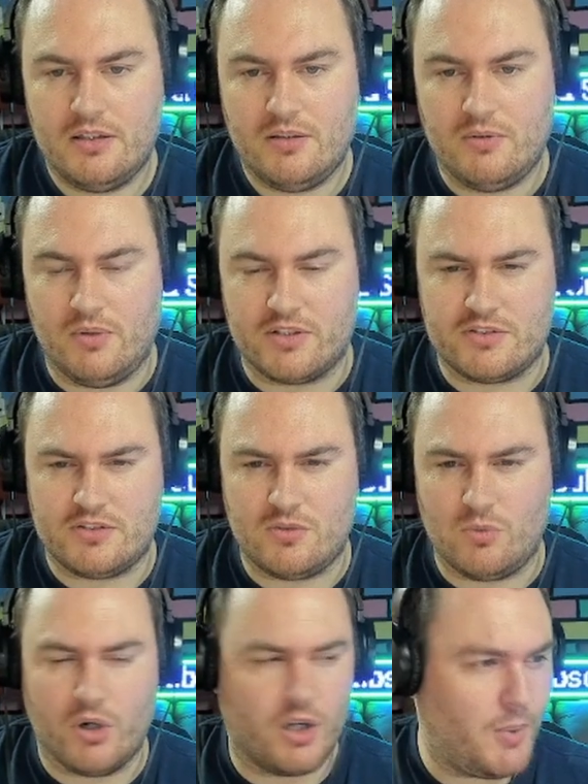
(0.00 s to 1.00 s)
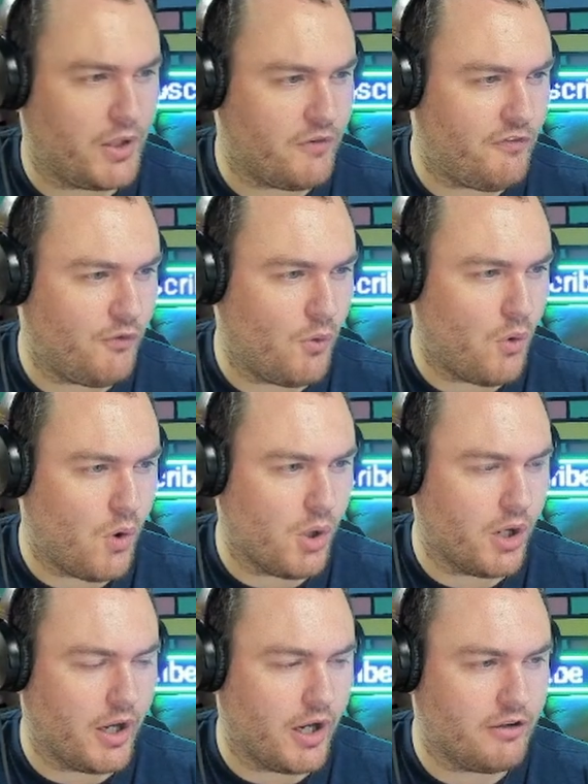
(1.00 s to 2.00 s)
what's the word I'm looking
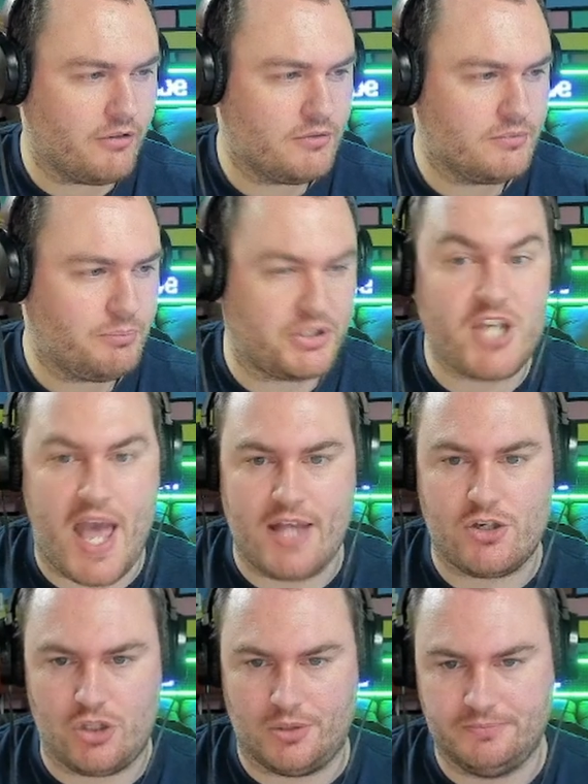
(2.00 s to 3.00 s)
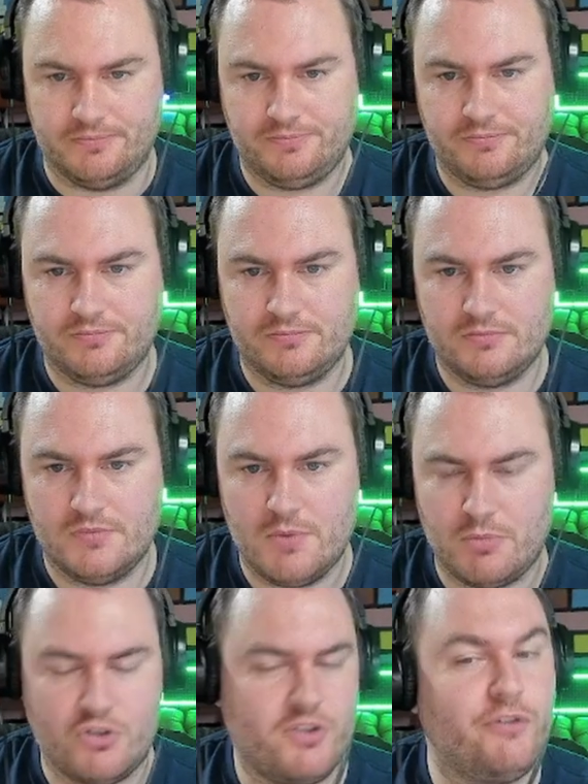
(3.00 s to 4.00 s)
for? Potential.
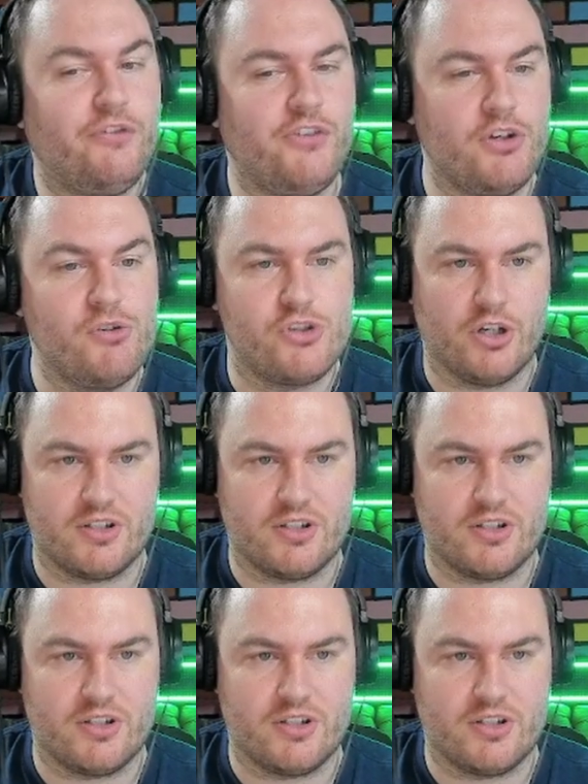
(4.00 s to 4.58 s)
Because of its future, it's